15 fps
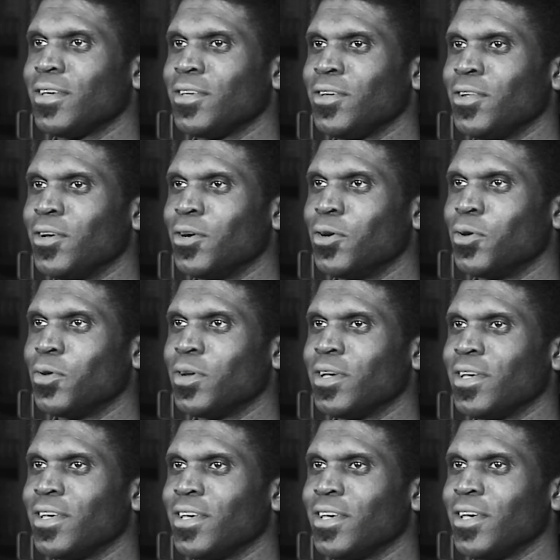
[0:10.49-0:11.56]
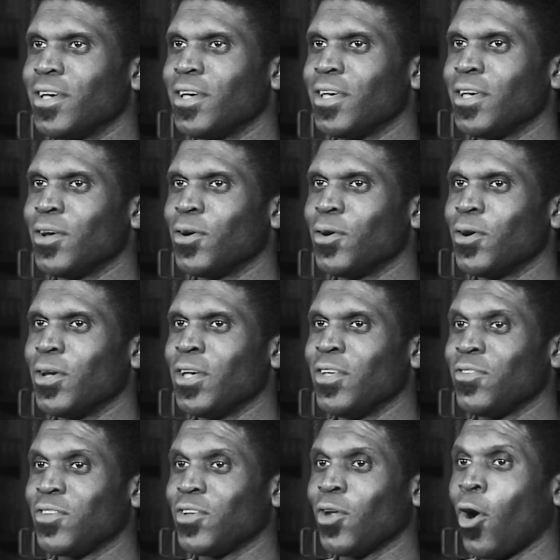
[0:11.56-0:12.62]

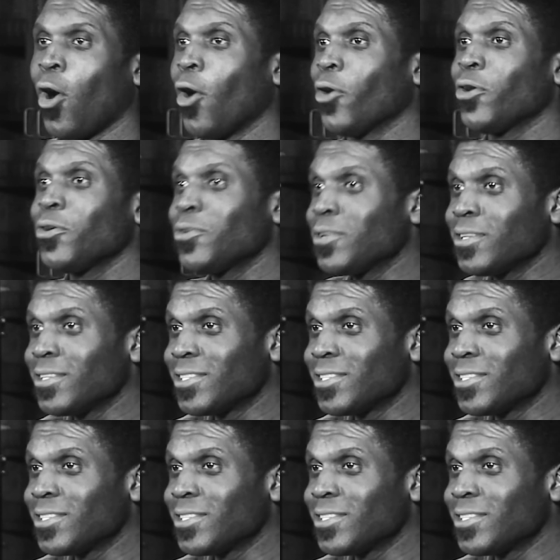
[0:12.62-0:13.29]
is it harder